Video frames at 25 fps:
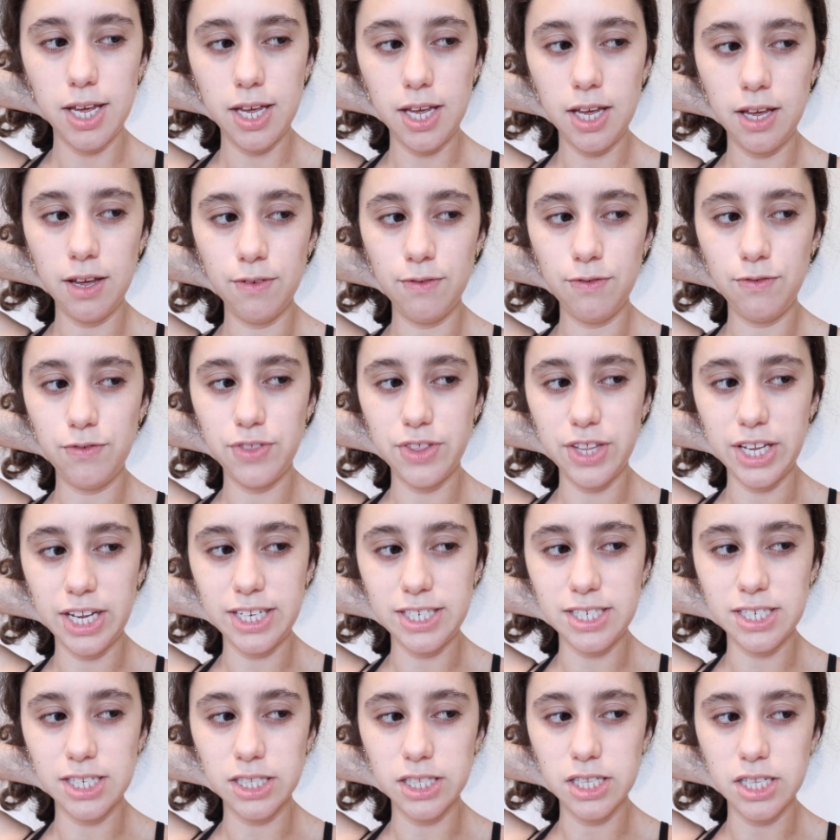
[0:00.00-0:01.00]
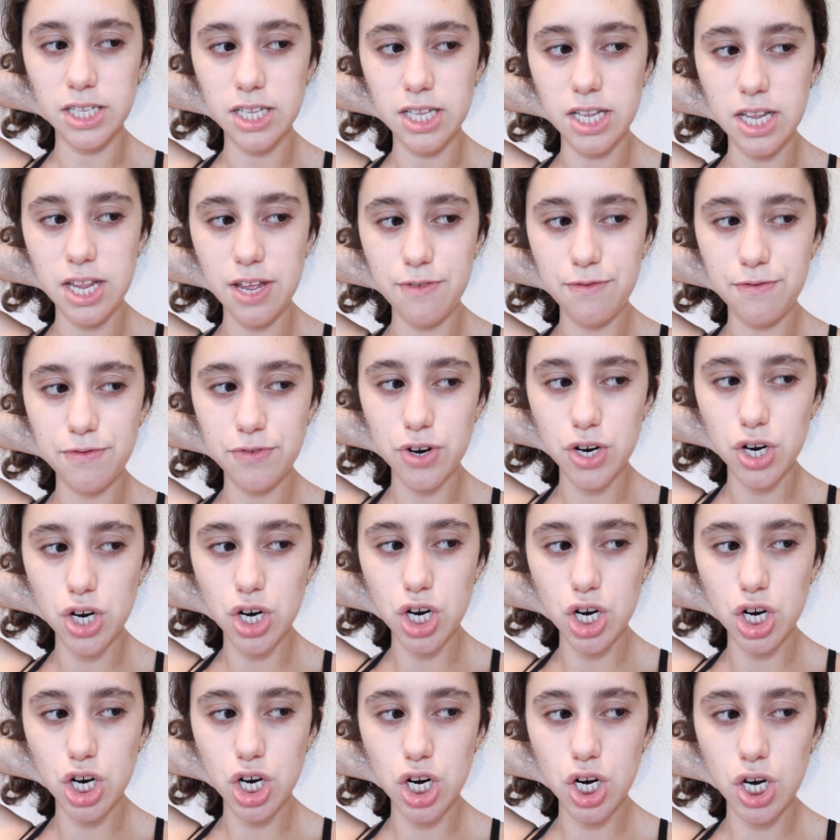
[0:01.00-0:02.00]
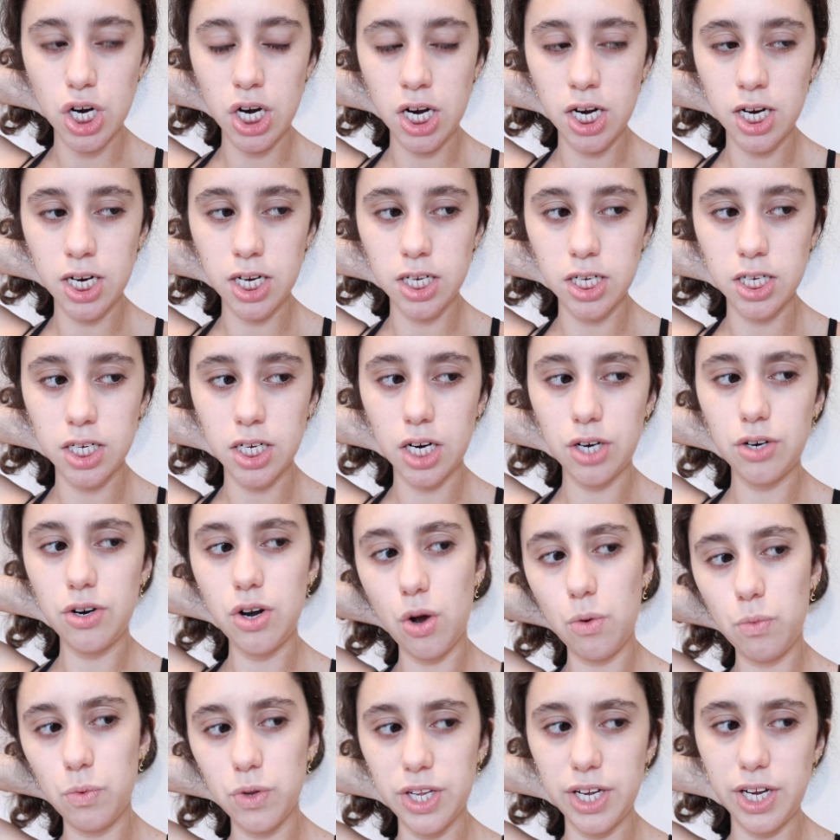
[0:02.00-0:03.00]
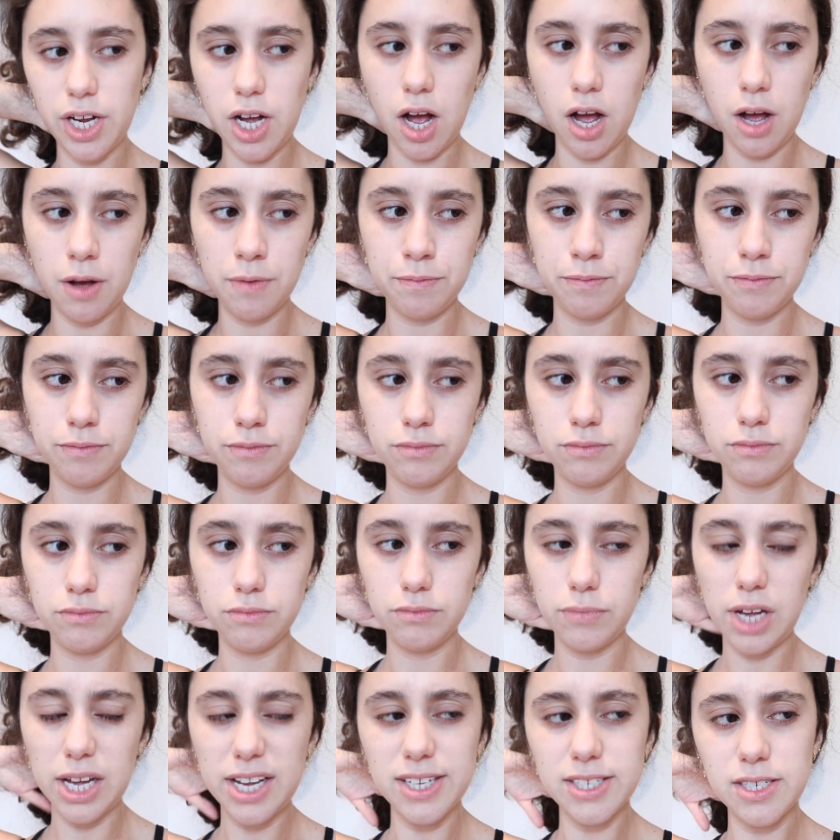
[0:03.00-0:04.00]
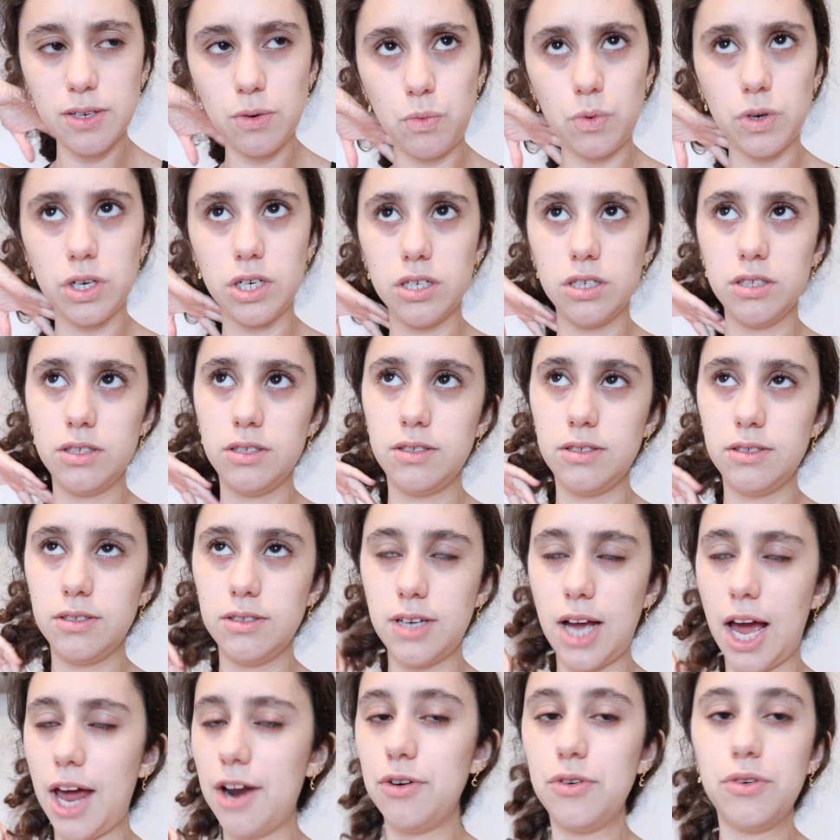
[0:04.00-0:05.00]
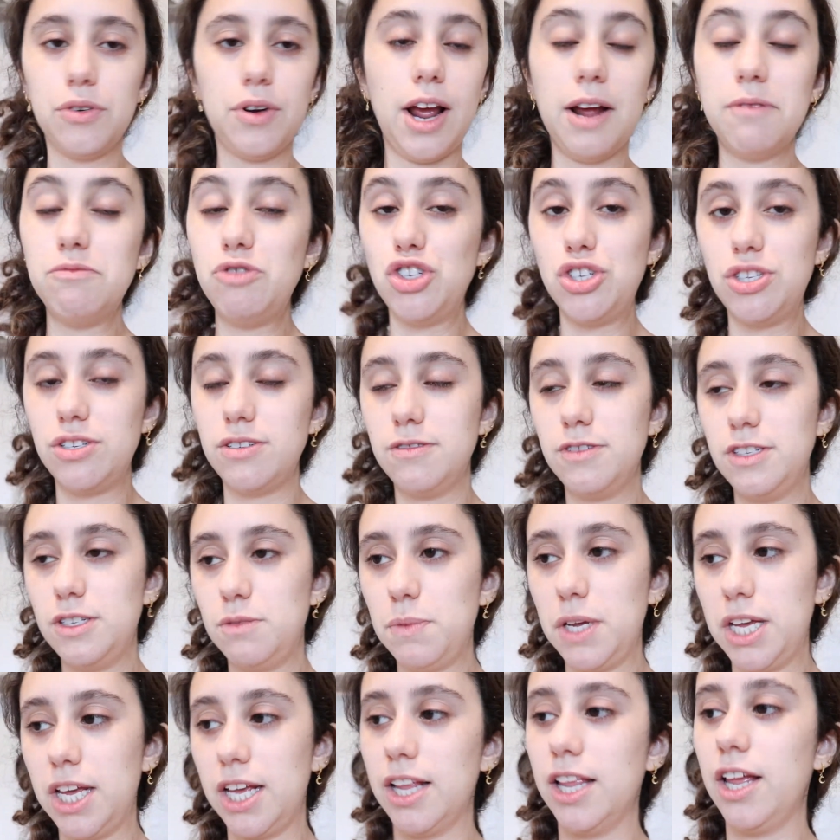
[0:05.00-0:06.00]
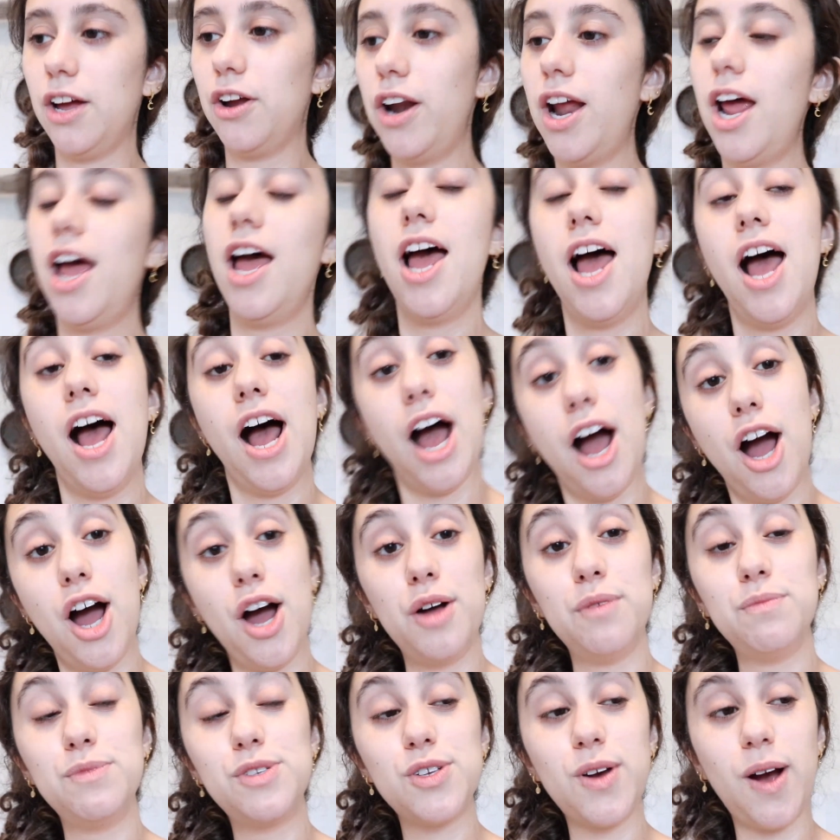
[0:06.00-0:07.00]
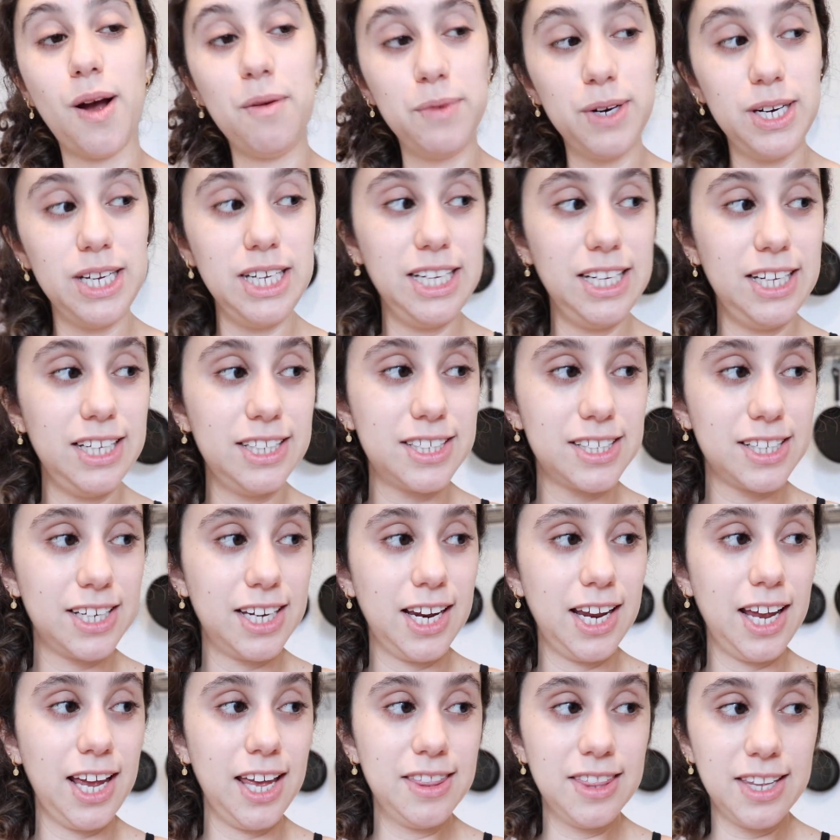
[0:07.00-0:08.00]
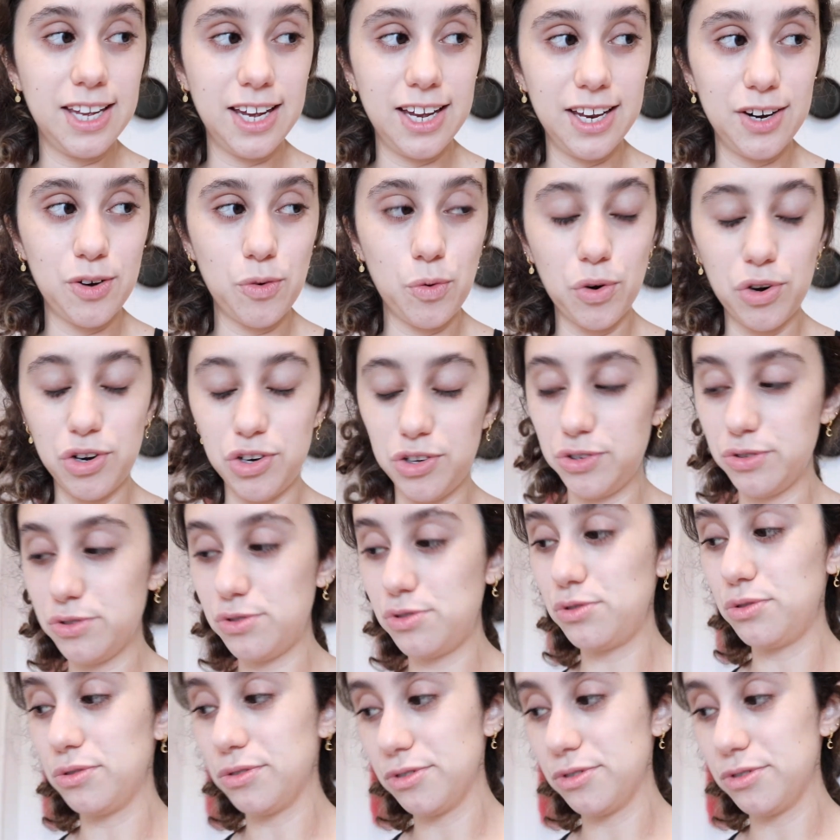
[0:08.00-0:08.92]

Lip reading: if they deliver. I don't know, will it come? I guess it will. I'm just speaking out loud. So I'm gonna eat and then order those